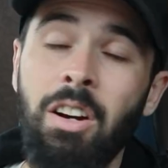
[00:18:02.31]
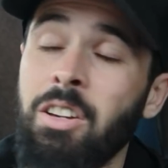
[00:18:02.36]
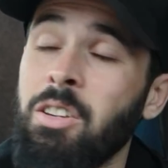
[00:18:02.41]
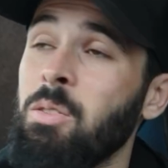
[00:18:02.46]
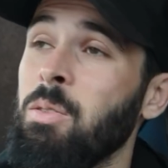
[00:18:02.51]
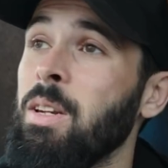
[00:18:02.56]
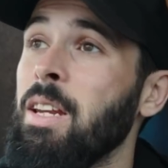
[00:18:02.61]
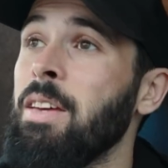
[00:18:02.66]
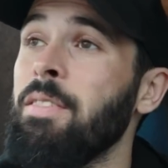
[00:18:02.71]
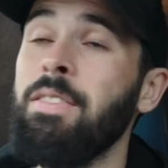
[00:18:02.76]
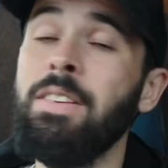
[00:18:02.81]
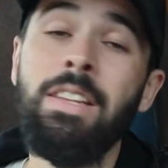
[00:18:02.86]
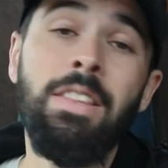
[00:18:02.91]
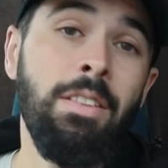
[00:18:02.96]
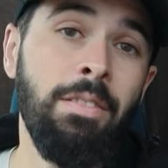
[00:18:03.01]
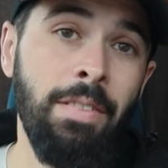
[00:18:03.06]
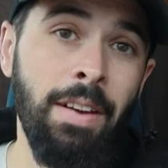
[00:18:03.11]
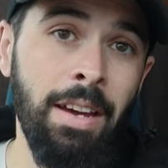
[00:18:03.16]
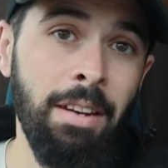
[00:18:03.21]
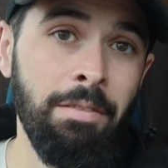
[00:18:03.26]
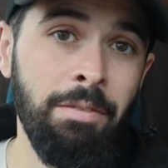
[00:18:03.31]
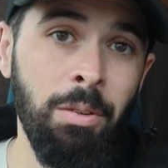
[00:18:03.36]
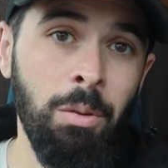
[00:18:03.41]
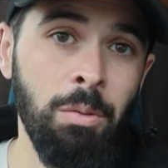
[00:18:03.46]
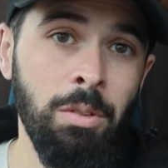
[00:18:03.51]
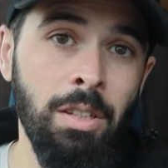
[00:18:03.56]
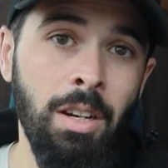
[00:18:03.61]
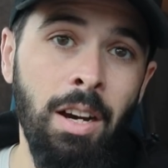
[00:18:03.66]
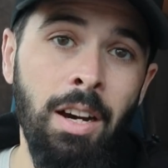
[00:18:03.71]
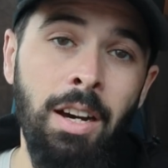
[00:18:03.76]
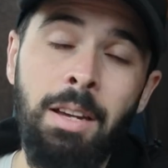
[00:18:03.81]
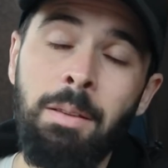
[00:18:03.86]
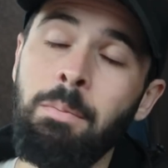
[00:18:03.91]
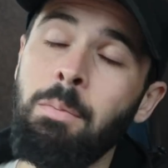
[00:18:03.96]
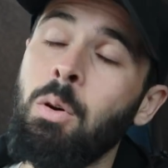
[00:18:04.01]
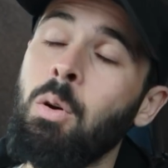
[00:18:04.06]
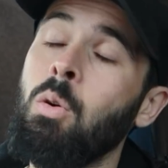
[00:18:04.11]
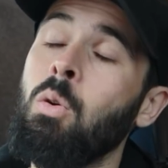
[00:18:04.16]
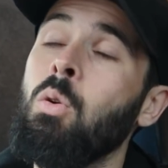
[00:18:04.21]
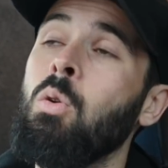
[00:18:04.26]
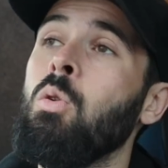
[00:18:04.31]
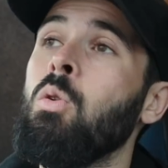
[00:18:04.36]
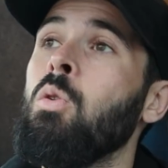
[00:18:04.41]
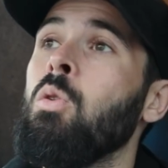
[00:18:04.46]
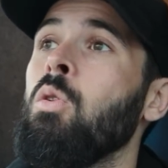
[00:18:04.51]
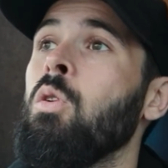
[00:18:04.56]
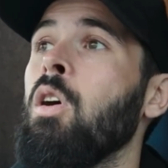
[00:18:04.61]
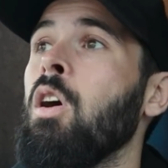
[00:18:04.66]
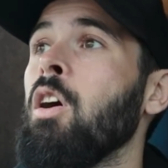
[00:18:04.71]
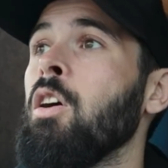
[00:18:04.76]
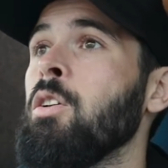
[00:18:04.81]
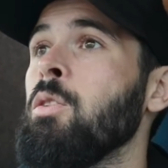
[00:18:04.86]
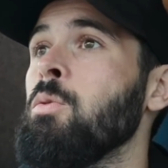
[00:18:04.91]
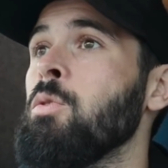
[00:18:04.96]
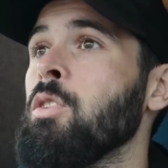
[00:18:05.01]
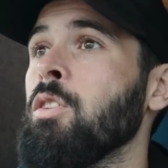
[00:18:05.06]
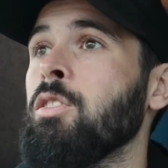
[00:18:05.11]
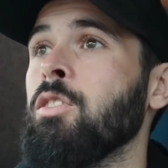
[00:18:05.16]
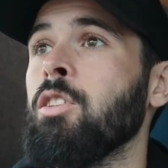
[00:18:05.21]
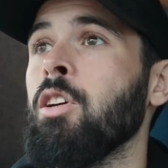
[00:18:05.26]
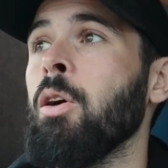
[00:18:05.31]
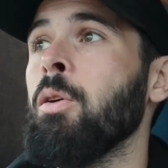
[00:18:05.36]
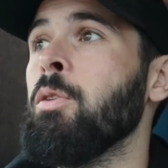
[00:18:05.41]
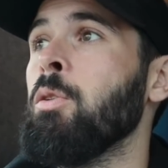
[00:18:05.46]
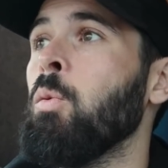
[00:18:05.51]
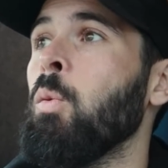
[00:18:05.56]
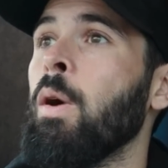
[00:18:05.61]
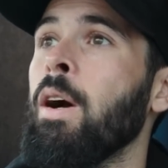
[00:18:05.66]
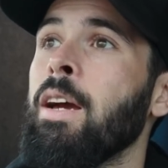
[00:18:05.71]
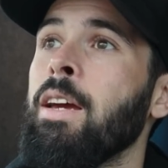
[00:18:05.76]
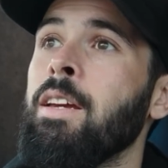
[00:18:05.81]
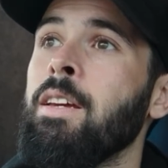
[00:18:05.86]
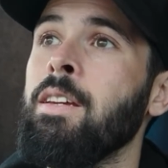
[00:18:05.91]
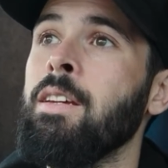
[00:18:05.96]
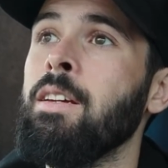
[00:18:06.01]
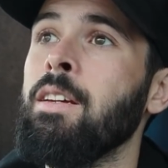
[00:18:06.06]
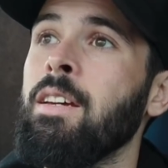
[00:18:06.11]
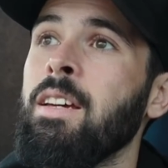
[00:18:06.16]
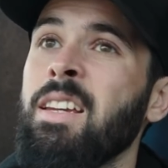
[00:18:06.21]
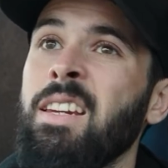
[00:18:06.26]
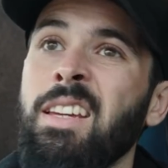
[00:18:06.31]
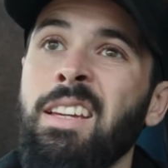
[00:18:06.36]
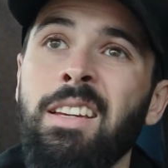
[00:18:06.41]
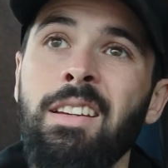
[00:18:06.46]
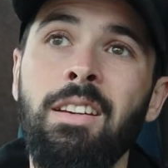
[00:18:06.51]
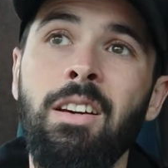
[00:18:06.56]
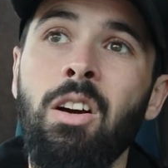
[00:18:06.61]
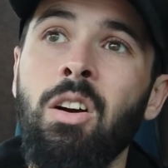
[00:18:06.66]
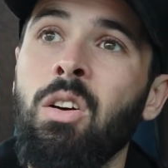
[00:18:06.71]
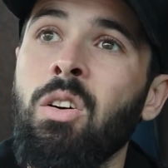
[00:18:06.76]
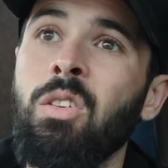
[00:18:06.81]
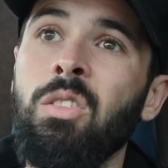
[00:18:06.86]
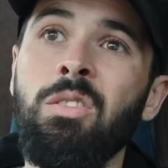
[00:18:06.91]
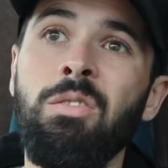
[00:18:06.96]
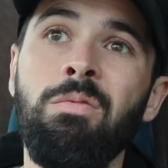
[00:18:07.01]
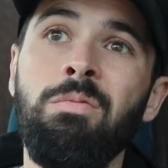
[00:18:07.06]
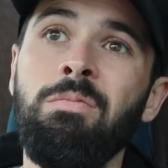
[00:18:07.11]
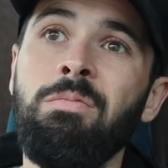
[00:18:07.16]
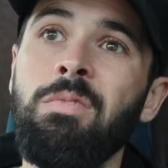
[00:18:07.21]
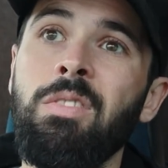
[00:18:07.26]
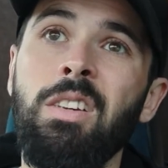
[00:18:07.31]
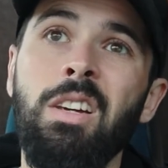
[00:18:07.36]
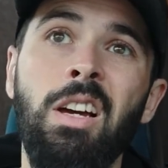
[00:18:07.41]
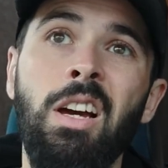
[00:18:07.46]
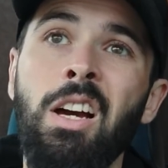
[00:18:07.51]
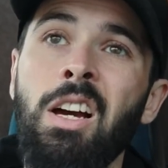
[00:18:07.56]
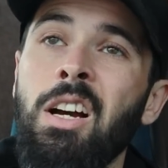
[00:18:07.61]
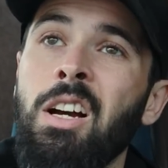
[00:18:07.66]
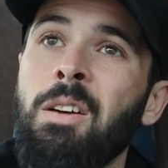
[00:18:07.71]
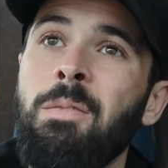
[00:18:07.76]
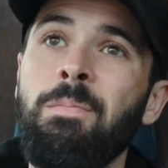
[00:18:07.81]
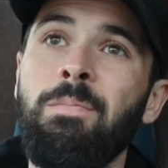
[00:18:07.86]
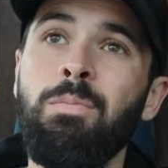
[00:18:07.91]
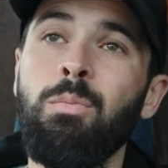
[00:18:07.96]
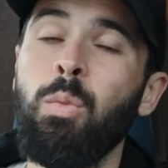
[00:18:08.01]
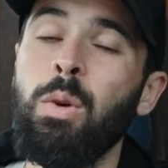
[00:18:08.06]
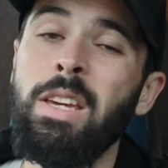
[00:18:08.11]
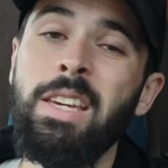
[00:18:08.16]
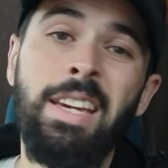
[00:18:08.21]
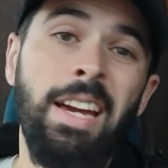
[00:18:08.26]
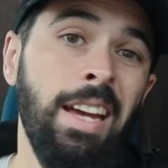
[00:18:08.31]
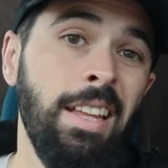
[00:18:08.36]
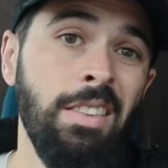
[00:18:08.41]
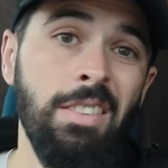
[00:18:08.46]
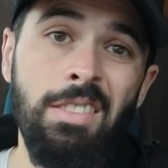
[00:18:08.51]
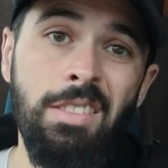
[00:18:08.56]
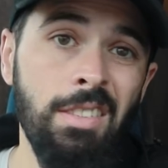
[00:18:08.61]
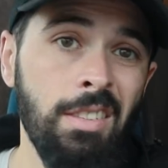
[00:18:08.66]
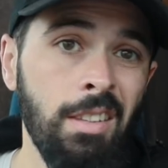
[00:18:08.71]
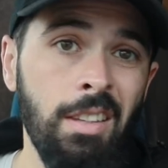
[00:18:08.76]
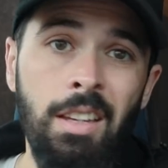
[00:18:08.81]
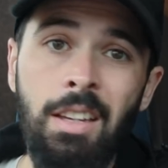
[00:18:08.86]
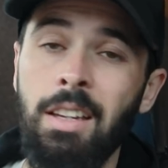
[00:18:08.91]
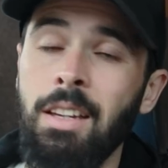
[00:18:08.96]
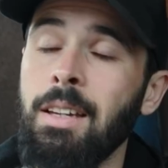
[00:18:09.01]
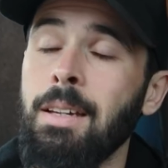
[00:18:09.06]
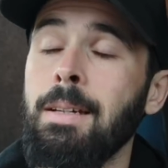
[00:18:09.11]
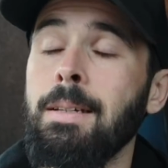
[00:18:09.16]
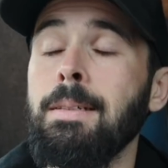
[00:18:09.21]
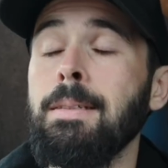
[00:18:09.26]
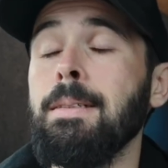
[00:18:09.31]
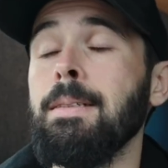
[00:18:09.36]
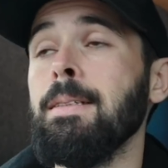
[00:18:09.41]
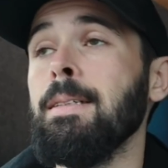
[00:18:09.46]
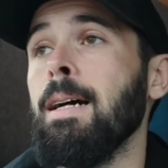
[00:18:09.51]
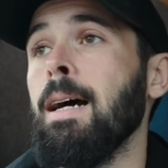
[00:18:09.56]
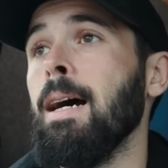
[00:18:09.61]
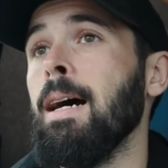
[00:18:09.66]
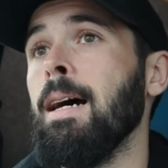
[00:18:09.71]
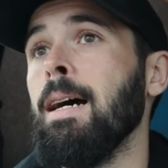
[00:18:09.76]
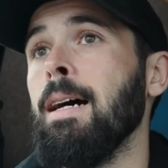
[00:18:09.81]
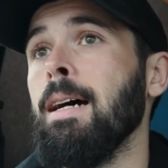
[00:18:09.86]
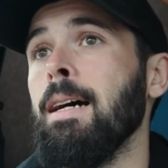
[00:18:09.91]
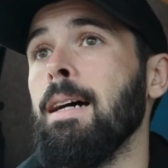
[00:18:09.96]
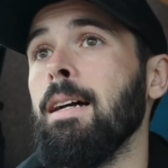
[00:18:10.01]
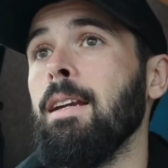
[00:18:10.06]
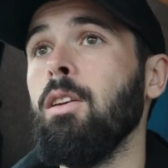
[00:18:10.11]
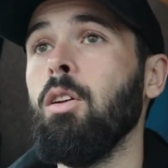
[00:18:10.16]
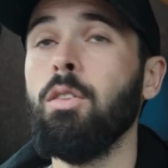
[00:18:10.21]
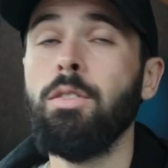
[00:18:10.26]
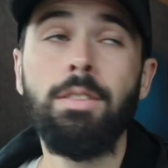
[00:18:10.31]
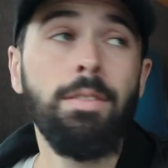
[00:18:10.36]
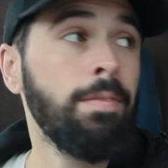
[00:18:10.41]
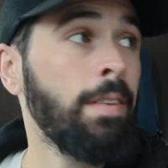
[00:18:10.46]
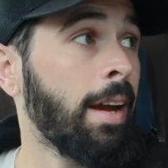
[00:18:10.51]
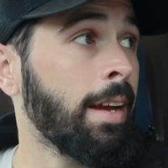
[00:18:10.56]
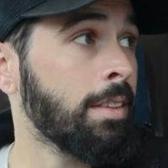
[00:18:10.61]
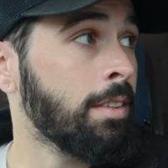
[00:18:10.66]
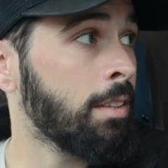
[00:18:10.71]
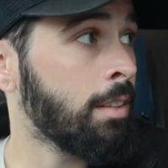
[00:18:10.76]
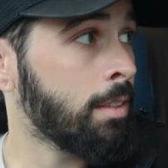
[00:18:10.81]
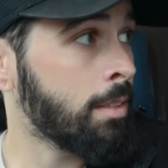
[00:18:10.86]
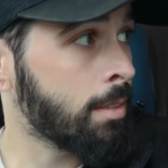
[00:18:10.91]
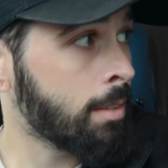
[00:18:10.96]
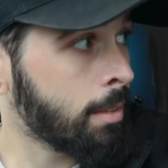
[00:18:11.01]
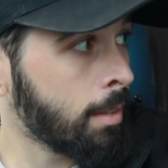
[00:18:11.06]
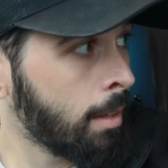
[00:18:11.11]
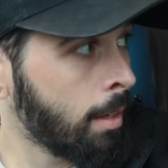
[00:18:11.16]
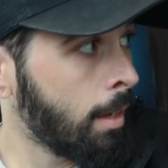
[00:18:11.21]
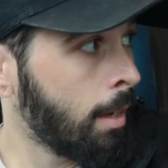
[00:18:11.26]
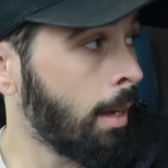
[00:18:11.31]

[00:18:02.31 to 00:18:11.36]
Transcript: Are you living in the van full time, or are you just going away in it on weekends? Lots of factors.